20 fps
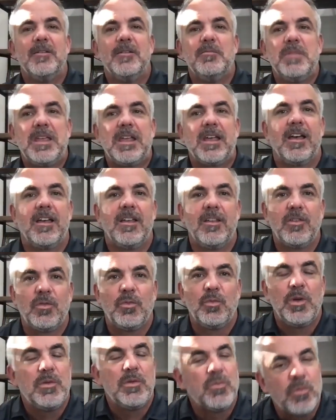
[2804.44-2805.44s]

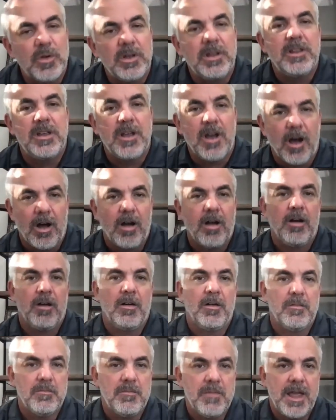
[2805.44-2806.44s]
because we really
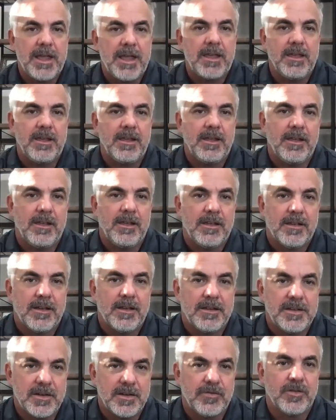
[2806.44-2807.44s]
are making
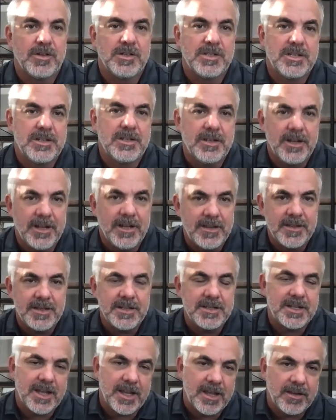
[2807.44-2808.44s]
a difference in
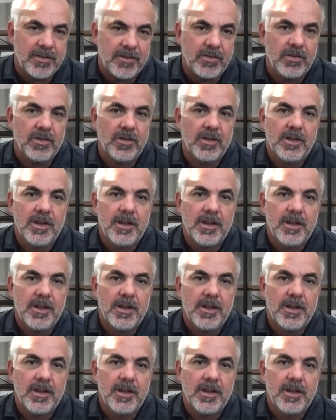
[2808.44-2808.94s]
these kids.